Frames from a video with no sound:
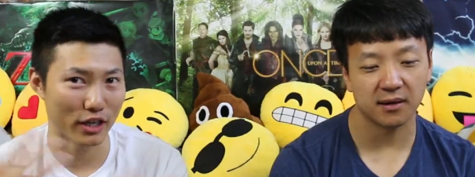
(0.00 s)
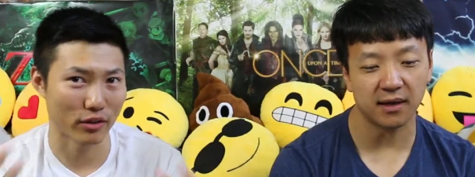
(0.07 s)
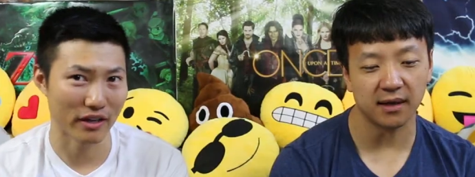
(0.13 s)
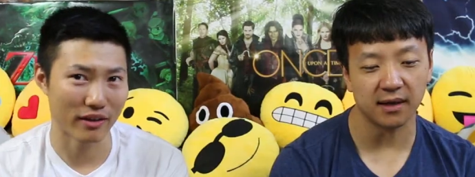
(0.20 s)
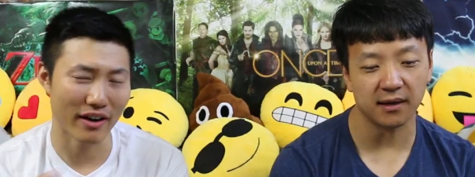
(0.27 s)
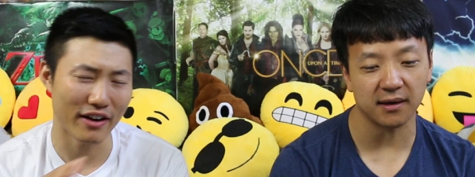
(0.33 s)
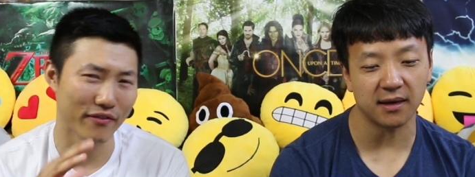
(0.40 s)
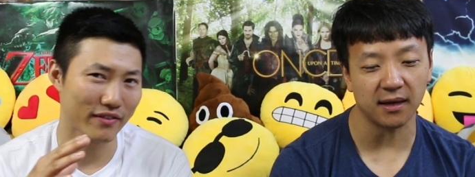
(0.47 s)
Speaker 1: to
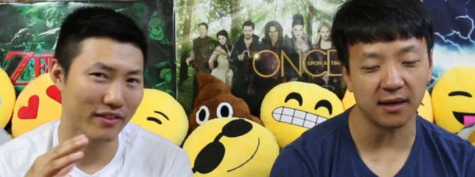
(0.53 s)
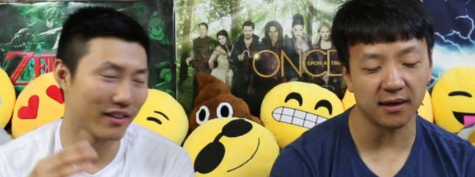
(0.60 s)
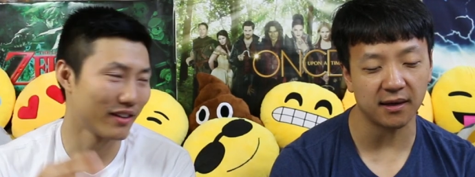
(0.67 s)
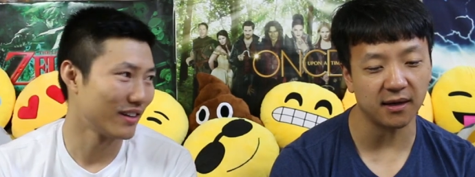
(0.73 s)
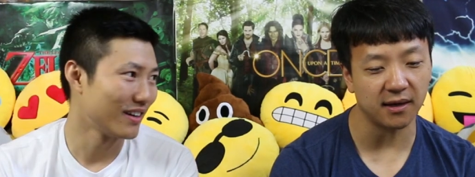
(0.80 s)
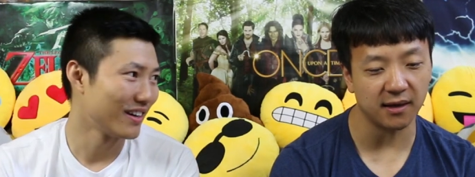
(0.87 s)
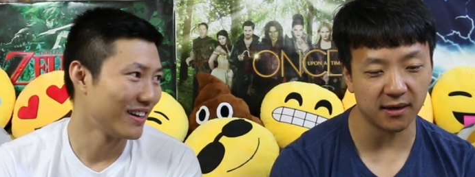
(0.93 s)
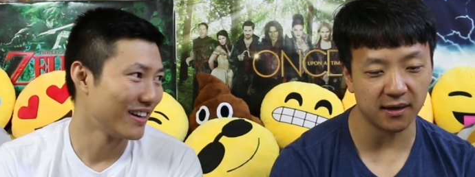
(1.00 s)
create, can, right?
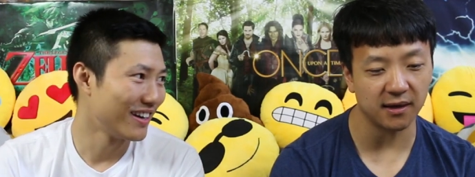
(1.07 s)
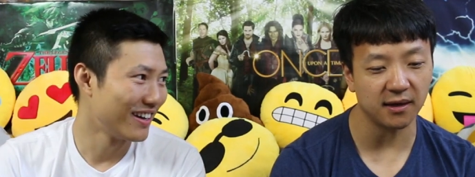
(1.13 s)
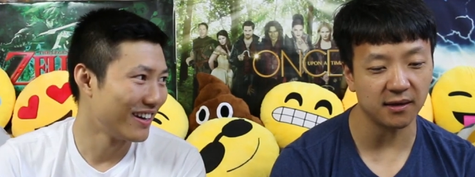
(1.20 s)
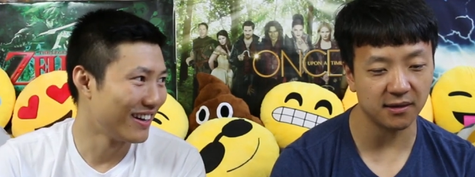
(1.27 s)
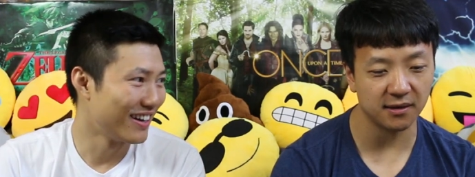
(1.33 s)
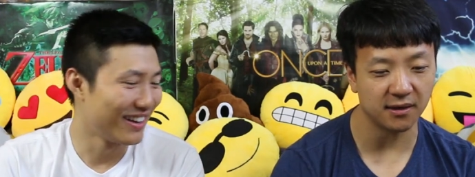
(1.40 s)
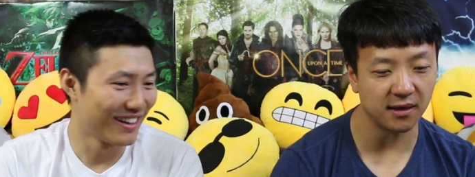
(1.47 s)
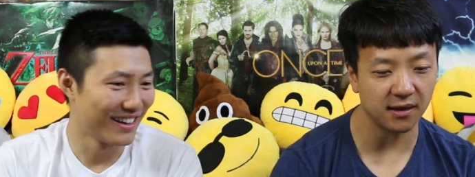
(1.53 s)
Speaker 2: Can, can I can
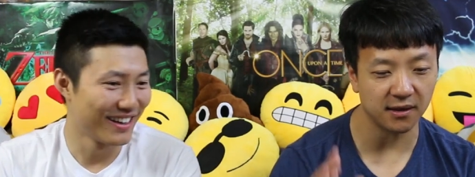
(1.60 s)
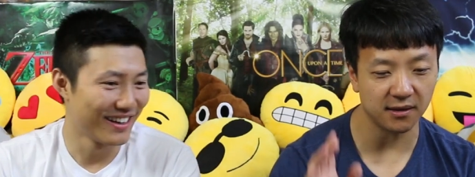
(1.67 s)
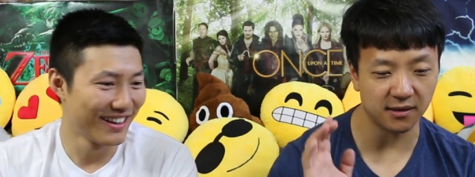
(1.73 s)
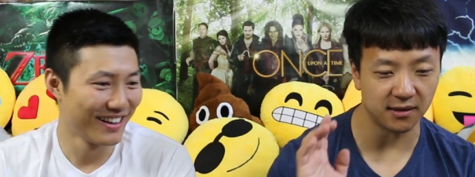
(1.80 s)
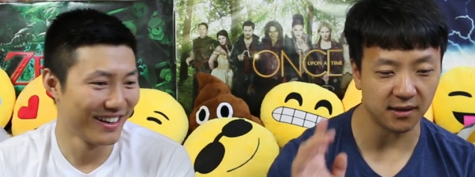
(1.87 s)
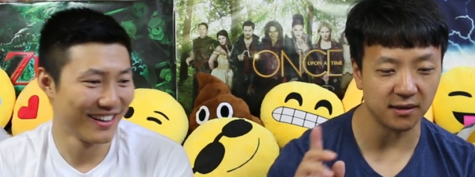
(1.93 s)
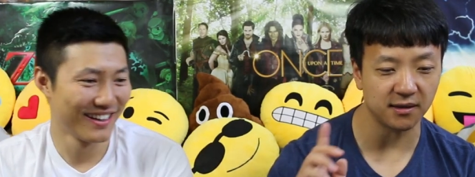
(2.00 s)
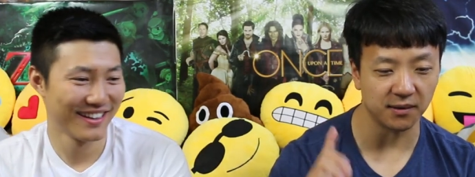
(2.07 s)
I can I
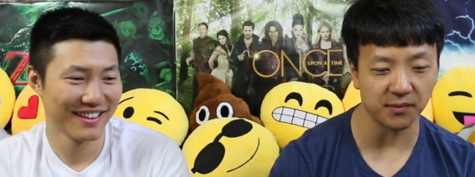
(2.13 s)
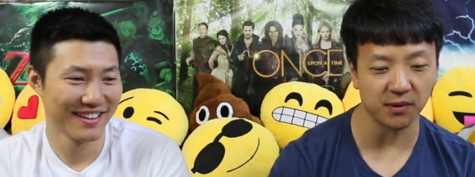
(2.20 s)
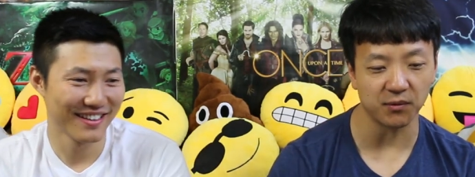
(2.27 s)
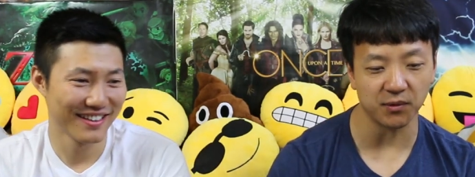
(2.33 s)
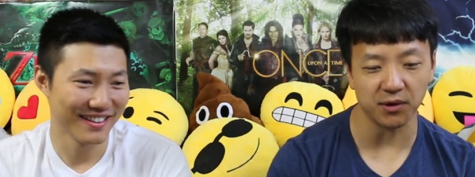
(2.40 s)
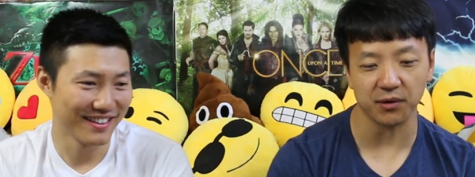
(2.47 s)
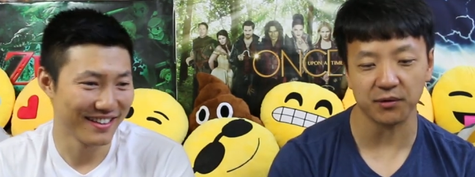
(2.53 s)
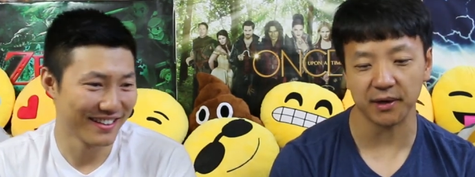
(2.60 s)
say
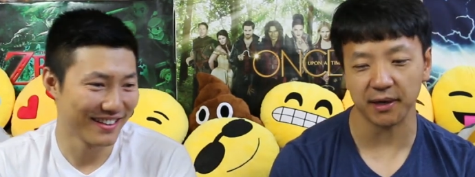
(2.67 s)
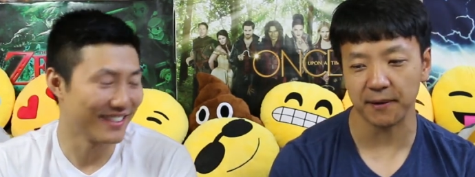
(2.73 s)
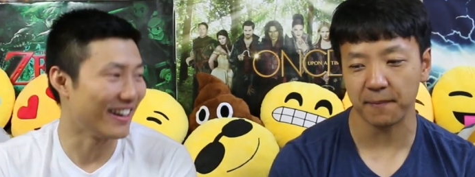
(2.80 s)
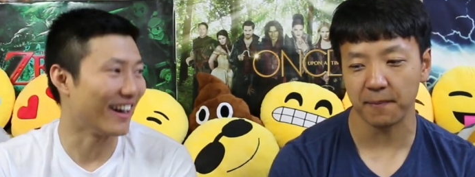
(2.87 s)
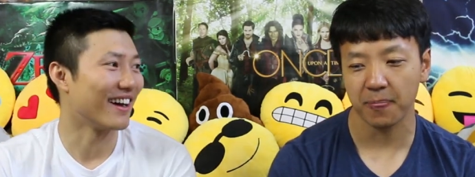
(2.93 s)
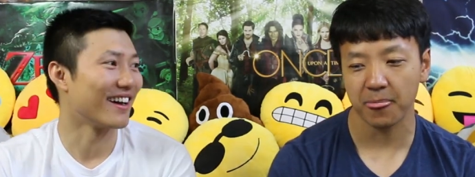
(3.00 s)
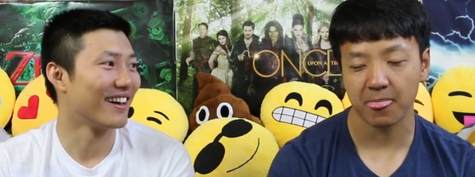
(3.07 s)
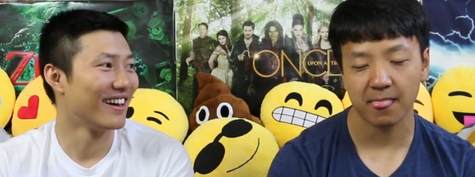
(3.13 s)
something really quick?
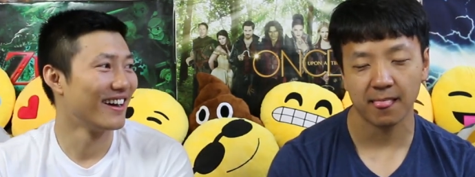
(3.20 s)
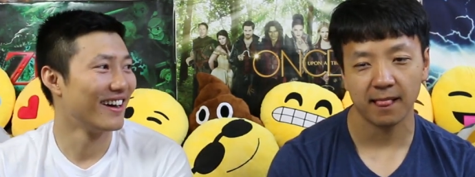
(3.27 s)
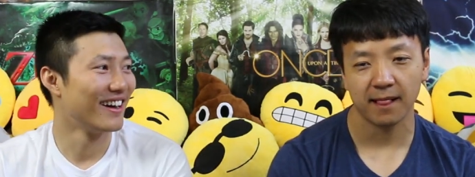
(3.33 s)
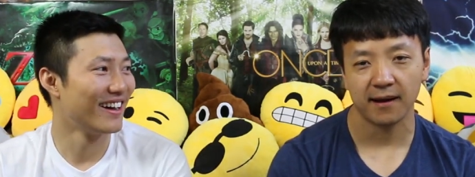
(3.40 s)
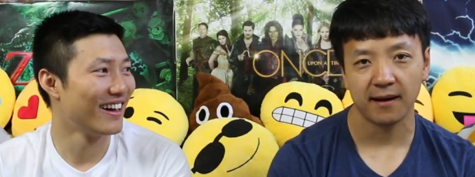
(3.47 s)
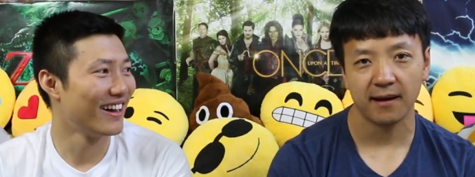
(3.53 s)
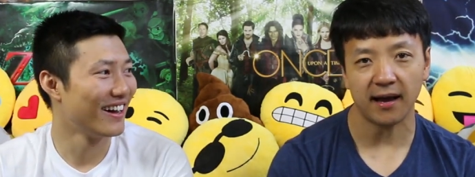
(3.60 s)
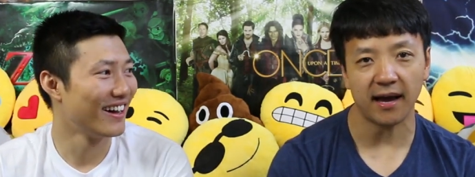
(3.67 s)
Yeah.
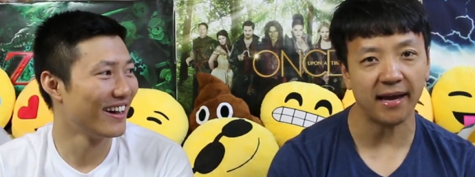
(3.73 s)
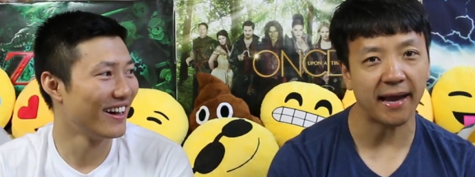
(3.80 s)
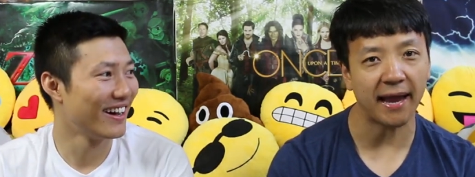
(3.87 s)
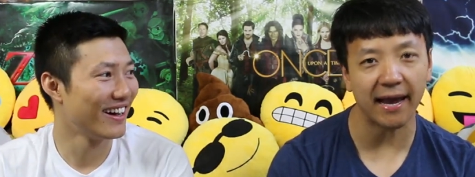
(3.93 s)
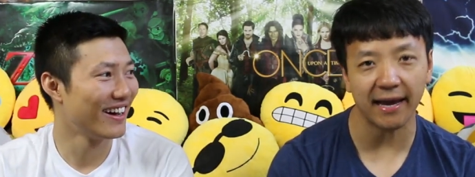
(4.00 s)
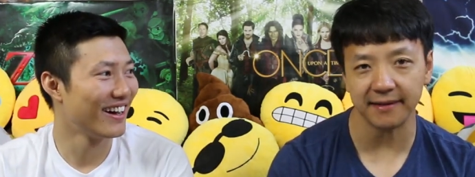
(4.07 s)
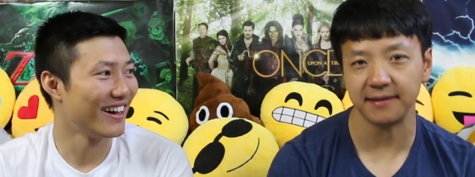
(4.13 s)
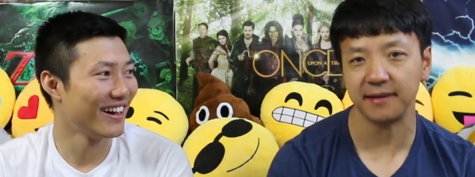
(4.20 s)
I
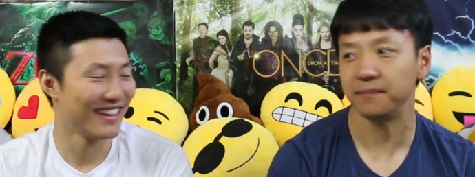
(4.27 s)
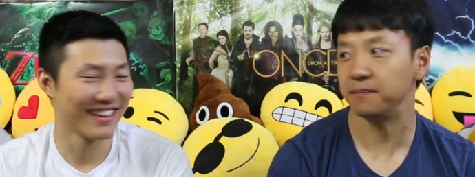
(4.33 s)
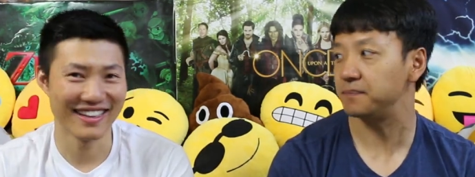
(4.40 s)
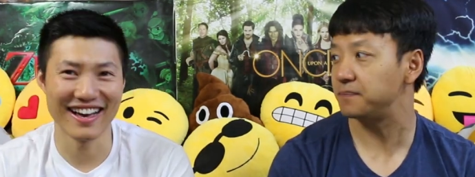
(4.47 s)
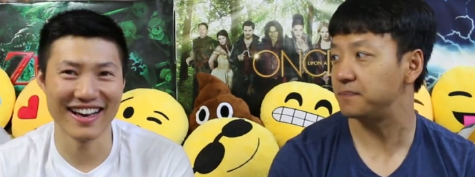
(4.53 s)
hate them.